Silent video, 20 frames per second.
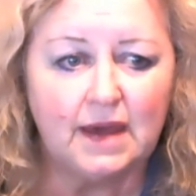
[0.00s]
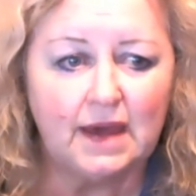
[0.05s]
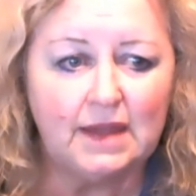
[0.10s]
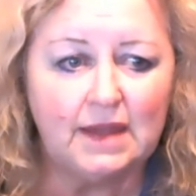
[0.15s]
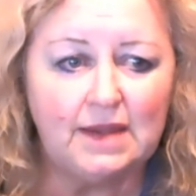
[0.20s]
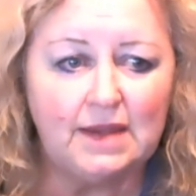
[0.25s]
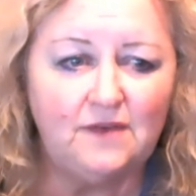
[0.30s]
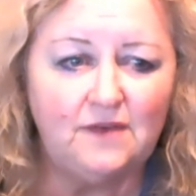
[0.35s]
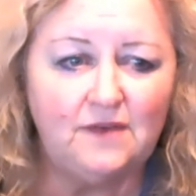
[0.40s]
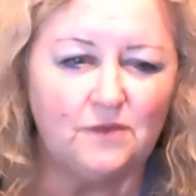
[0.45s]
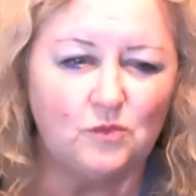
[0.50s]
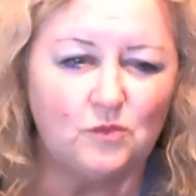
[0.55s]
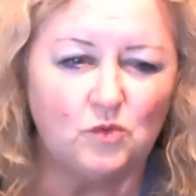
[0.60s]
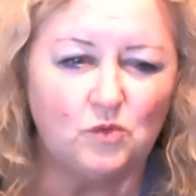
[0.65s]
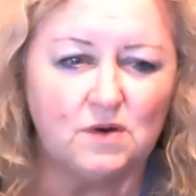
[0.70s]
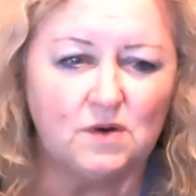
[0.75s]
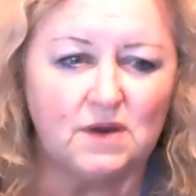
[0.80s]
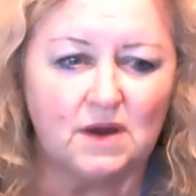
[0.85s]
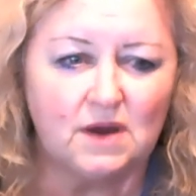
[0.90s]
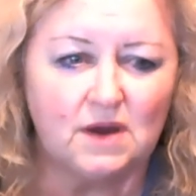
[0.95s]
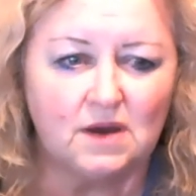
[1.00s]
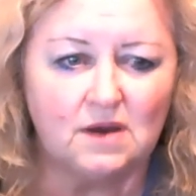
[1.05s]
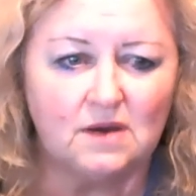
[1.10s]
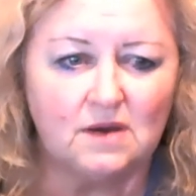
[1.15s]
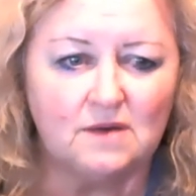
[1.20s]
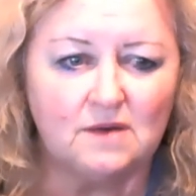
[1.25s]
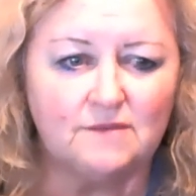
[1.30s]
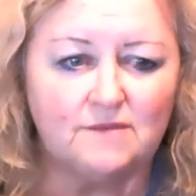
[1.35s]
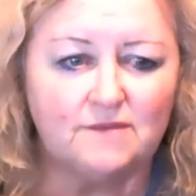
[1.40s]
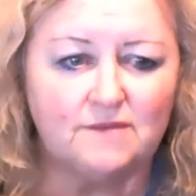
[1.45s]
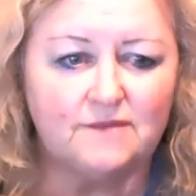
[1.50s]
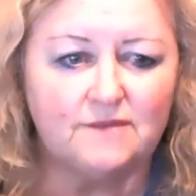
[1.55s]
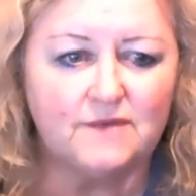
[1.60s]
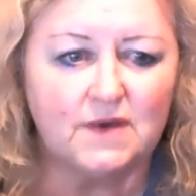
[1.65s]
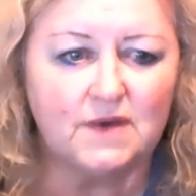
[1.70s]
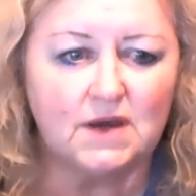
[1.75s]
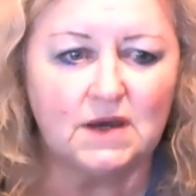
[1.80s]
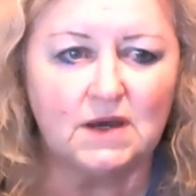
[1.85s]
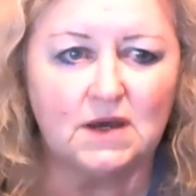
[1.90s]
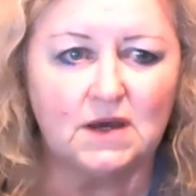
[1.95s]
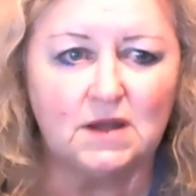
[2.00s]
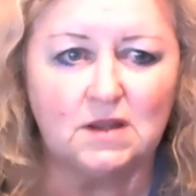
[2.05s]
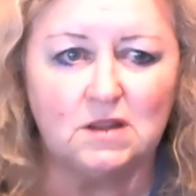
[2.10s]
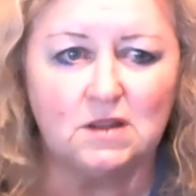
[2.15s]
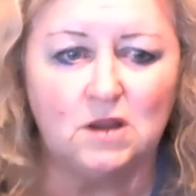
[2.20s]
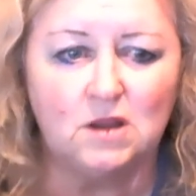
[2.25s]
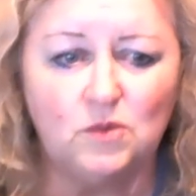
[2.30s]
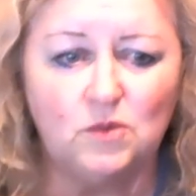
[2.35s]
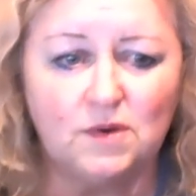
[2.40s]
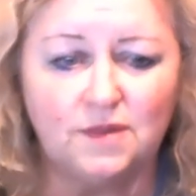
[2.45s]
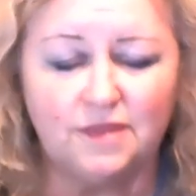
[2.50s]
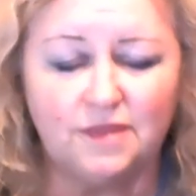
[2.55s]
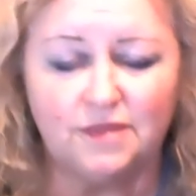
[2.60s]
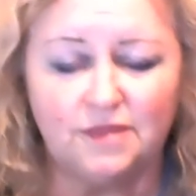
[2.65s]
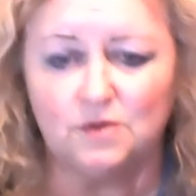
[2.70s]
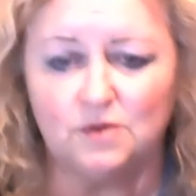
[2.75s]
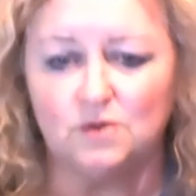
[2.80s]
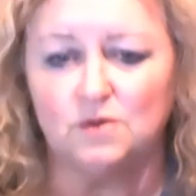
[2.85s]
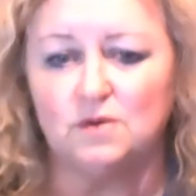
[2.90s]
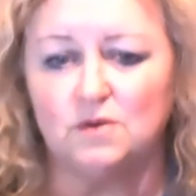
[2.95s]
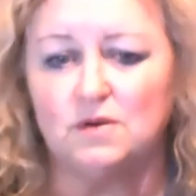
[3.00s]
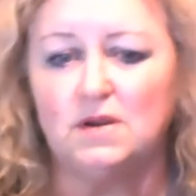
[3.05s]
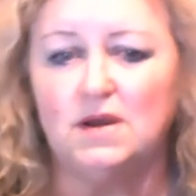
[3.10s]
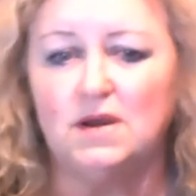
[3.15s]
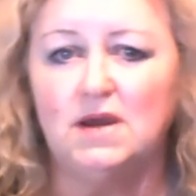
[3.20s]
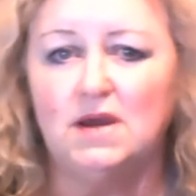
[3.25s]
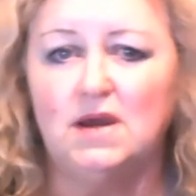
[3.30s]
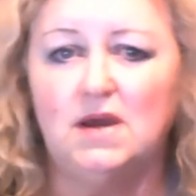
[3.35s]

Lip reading: any sort of lower third.